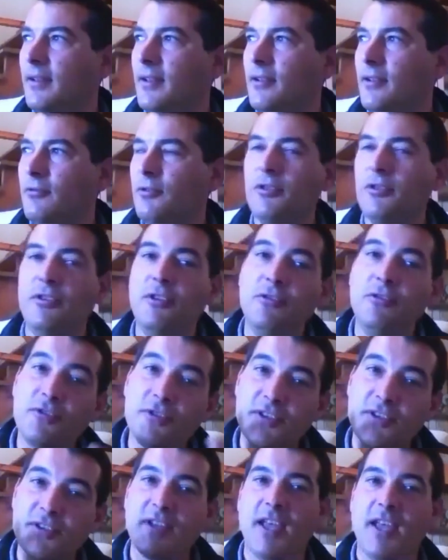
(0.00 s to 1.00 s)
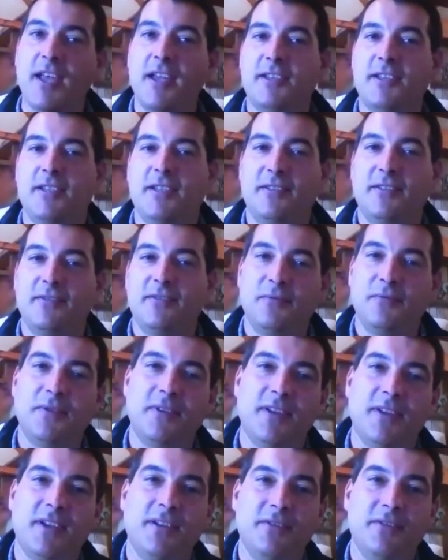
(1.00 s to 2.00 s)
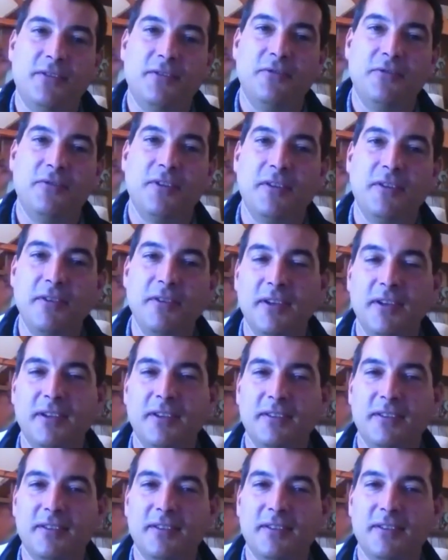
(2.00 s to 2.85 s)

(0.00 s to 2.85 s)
reduces the acid without you knowing it.